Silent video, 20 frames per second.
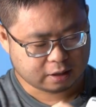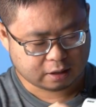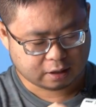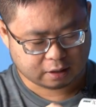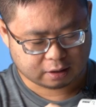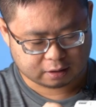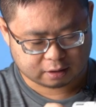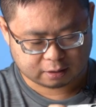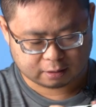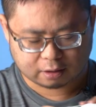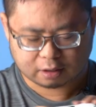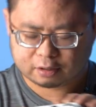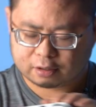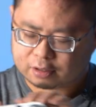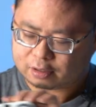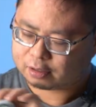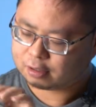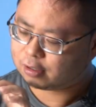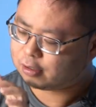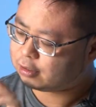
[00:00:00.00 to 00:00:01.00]
and then
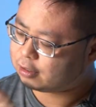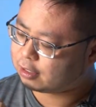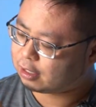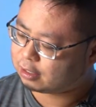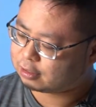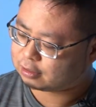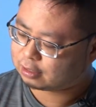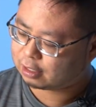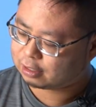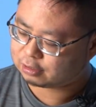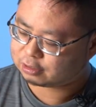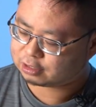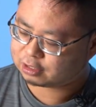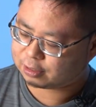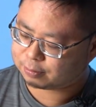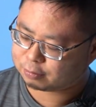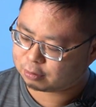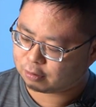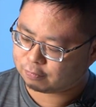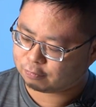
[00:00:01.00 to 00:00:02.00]
another thing I kind of
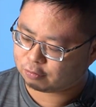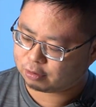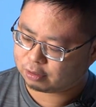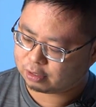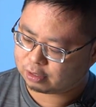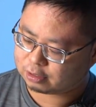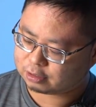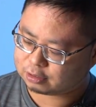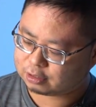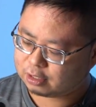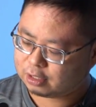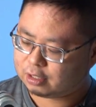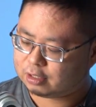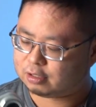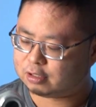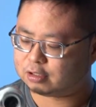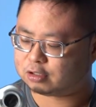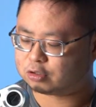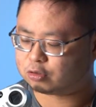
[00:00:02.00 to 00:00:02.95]
skipped over is this